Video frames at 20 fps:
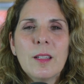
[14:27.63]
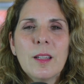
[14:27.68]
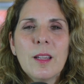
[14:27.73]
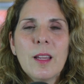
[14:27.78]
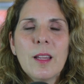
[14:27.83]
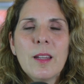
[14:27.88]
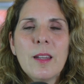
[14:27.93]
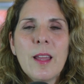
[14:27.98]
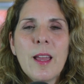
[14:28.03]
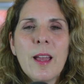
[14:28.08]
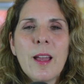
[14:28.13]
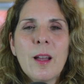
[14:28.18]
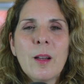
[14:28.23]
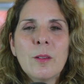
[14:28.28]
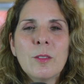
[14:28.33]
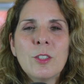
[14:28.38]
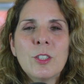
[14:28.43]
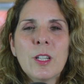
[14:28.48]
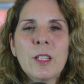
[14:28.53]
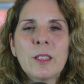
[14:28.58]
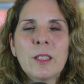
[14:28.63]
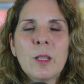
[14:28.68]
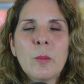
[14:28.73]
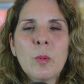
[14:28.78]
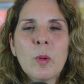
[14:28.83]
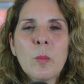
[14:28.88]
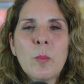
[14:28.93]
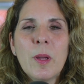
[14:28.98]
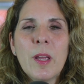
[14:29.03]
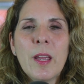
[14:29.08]
And now gently
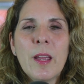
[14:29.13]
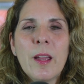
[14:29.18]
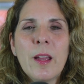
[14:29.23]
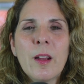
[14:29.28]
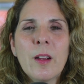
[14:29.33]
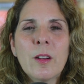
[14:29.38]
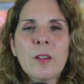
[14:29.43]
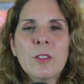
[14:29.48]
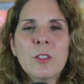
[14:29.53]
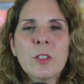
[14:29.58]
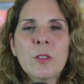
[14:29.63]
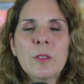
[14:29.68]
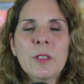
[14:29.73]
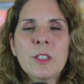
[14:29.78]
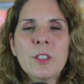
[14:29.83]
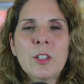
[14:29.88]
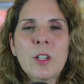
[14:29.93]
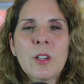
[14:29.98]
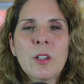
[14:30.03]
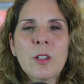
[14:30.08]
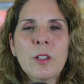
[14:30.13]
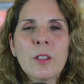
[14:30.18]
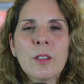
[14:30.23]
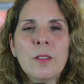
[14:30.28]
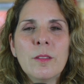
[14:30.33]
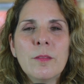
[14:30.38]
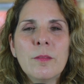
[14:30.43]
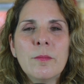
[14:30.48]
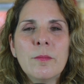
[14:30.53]
prepare to return.